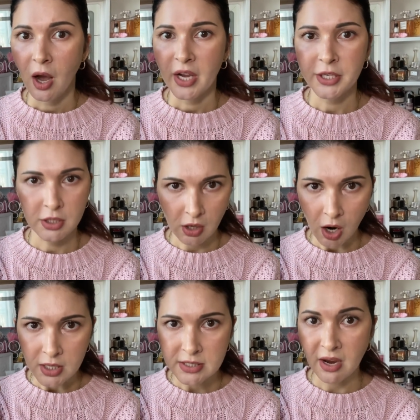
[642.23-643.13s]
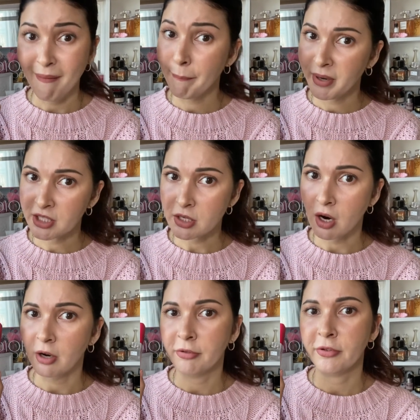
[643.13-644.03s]
it caused a bit
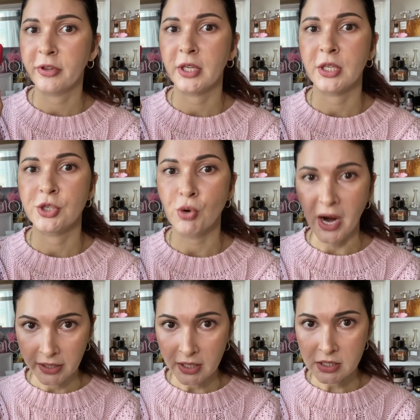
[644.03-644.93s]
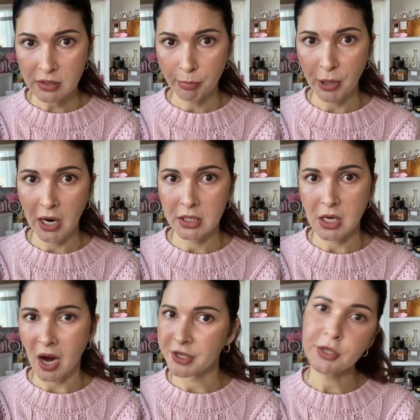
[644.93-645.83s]
of the dryness, but
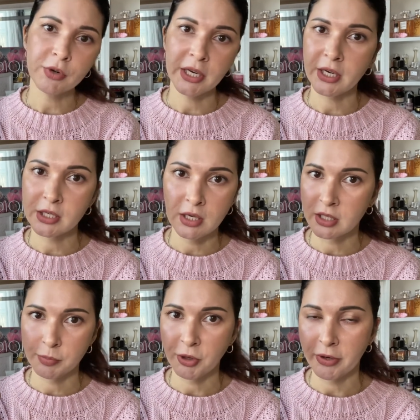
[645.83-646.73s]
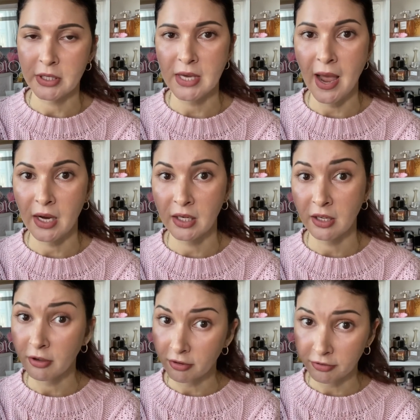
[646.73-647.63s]
I didn't really experience
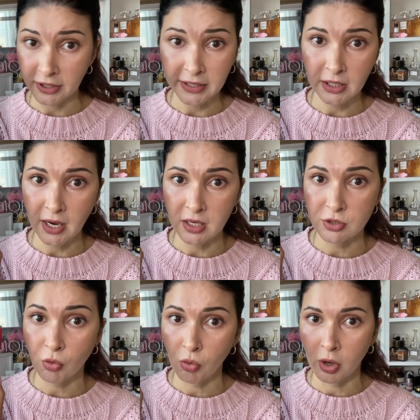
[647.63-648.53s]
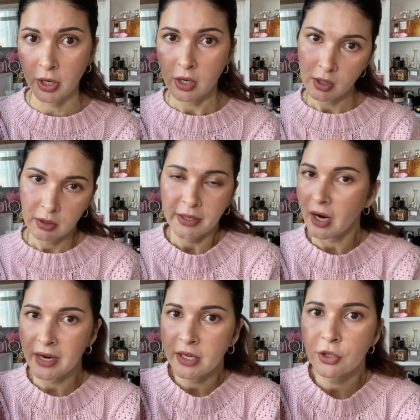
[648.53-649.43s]
any flakiness, or like
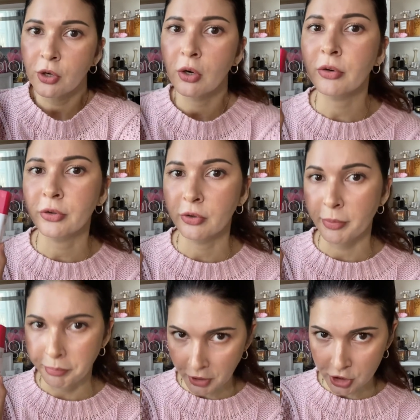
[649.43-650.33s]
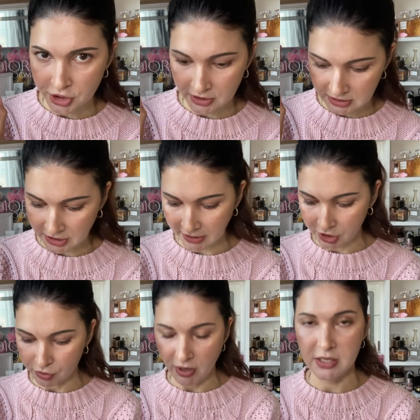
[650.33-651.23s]
I didn't go through the purging
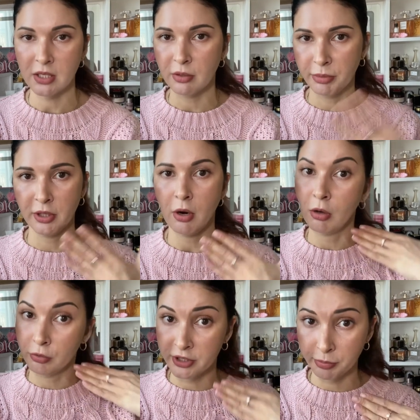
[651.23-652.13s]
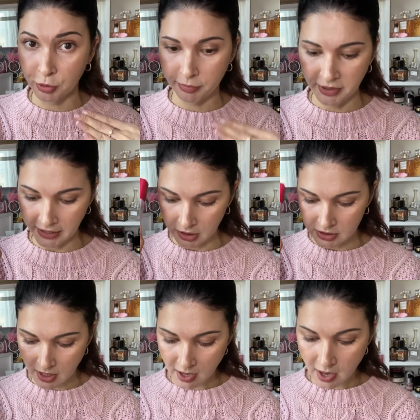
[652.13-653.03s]
stage. My skin been already prepared.
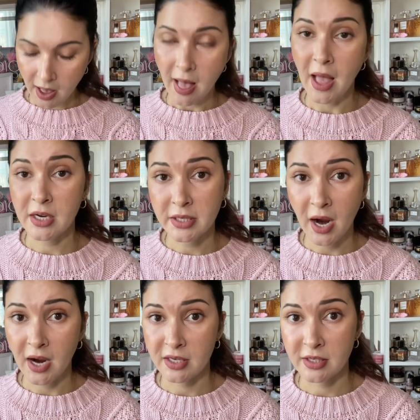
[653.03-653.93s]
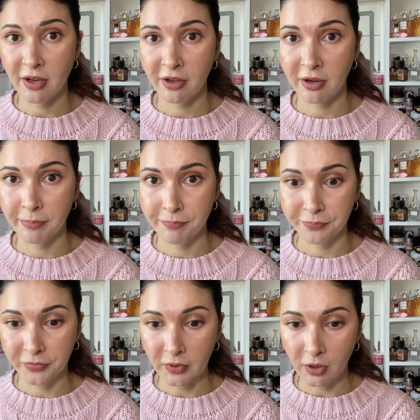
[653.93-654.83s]
And guys,
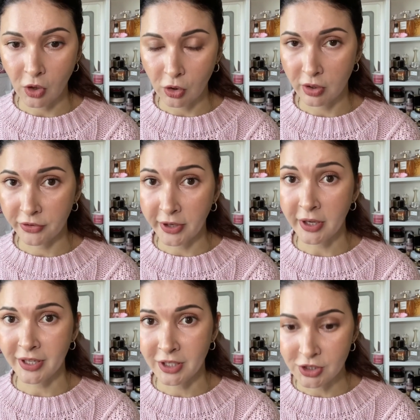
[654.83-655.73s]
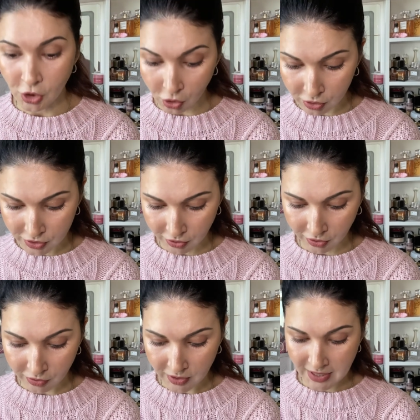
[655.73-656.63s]
there is also